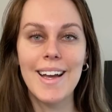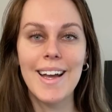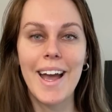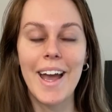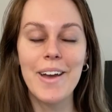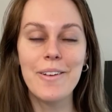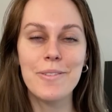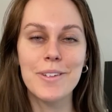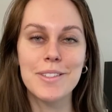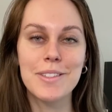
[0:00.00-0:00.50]

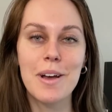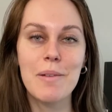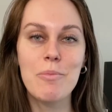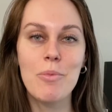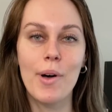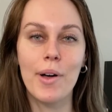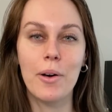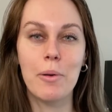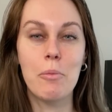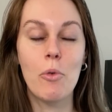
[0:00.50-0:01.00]
Hey, what's up?
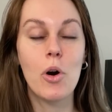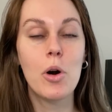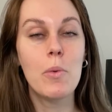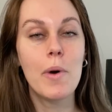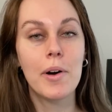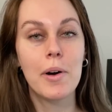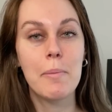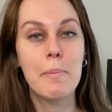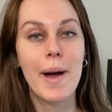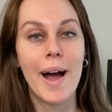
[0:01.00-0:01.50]
Welcome or
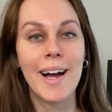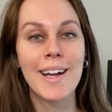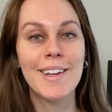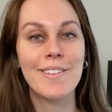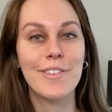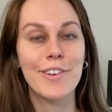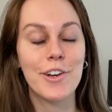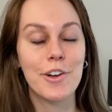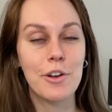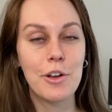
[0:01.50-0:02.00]
welcome back.
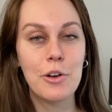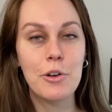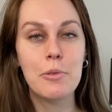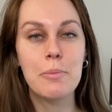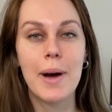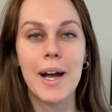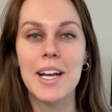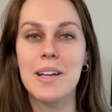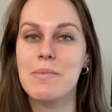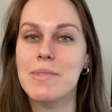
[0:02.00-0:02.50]
If you're new,
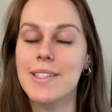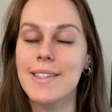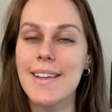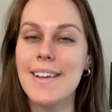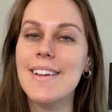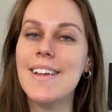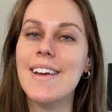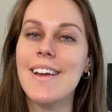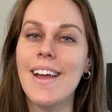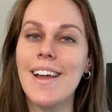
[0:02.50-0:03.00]
my name is
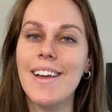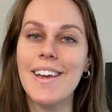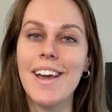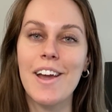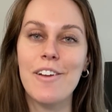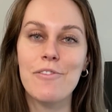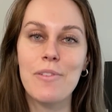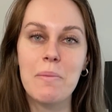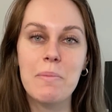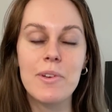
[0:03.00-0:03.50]
Lena,
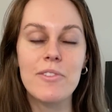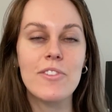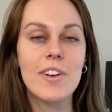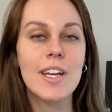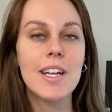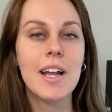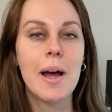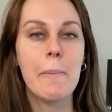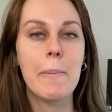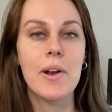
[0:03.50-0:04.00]
aka
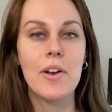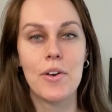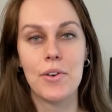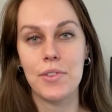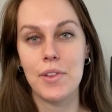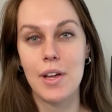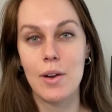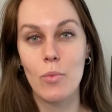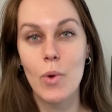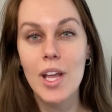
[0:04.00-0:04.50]
FrumpyFit. I'm an
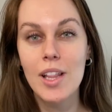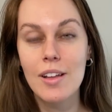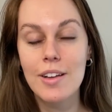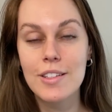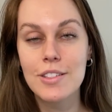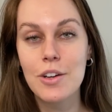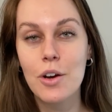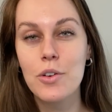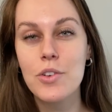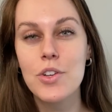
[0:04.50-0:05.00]
online weight
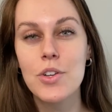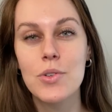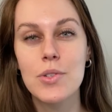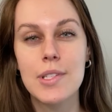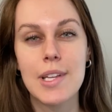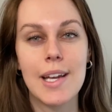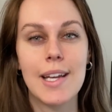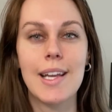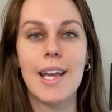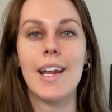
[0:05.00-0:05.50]
loss coach who's
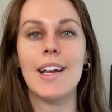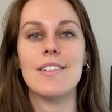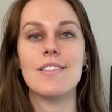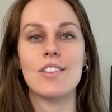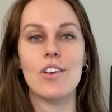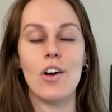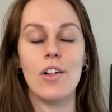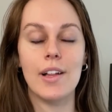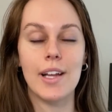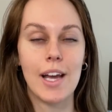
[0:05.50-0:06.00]
dedicated to
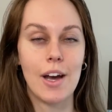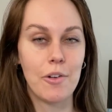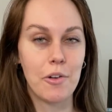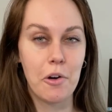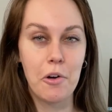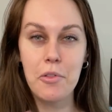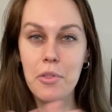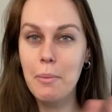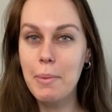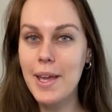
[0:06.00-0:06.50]
calling out
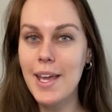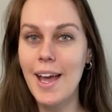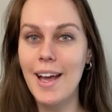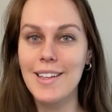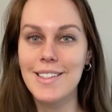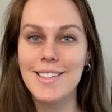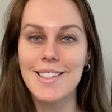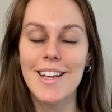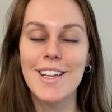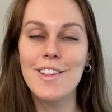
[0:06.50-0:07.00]
all the
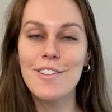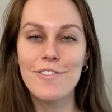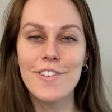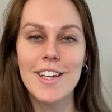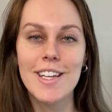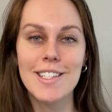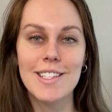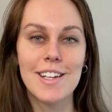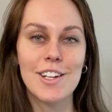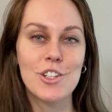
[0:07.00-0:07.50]
BS in the
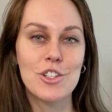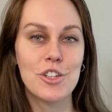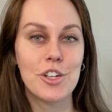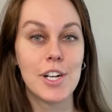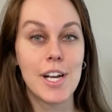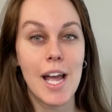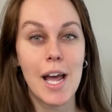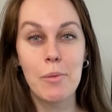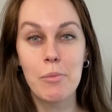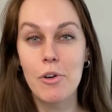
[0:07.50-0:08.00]
fitness
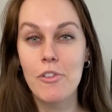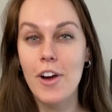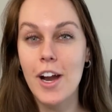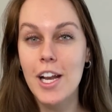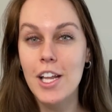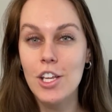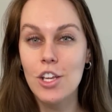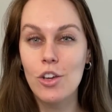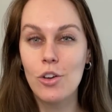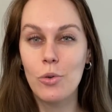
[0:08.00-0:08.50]
industry and
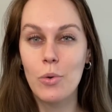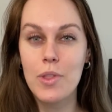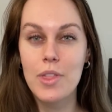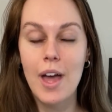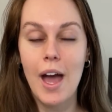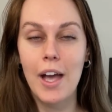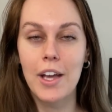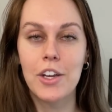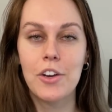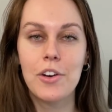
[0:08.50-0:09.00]
providing you
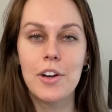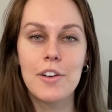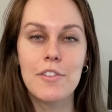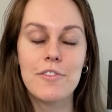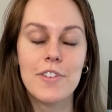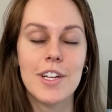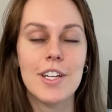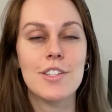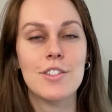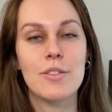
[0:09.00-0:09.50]
with accurate
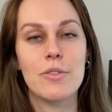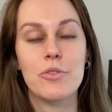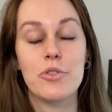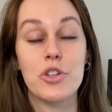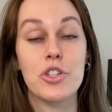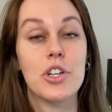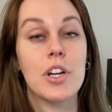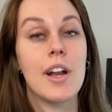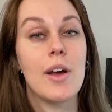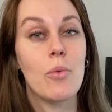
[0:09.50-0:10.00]
fitness,
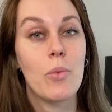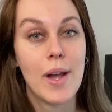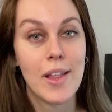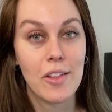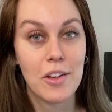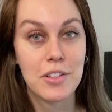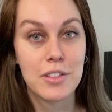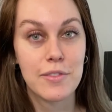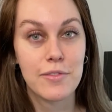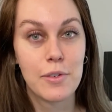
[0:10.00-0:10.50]
nutrition, and weight
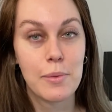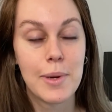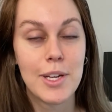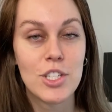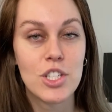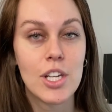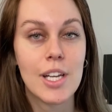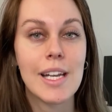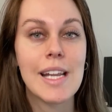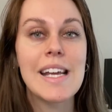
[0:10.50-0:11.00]
loss
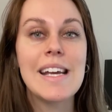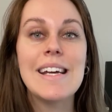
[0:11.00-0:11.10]
information.